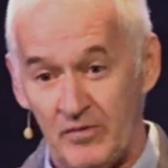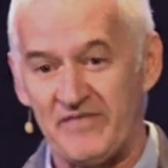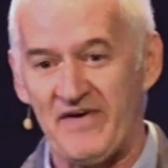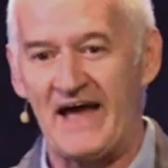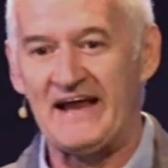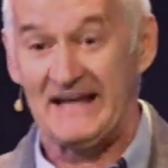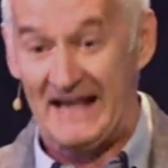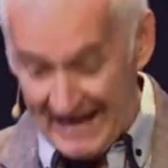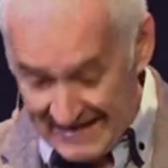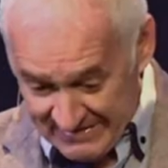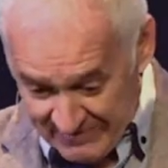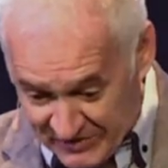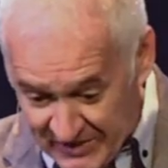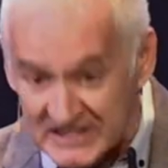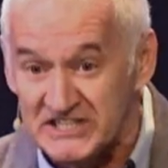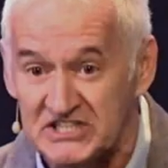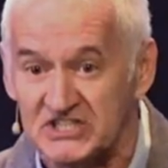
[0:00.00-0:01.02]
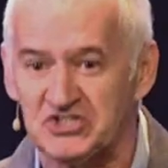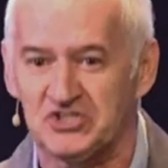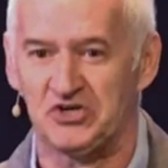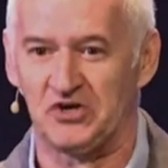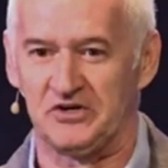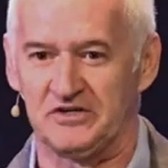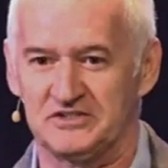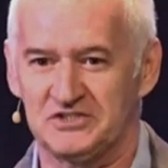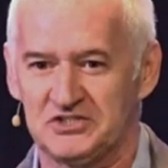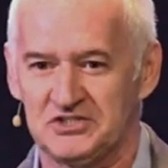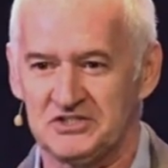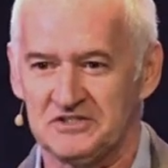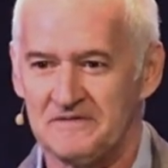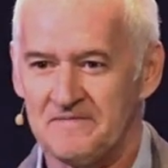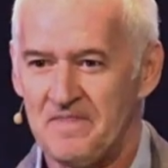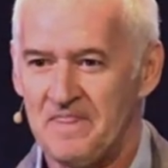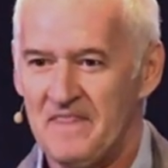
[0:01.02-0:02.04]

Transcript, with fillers: we've had in this church.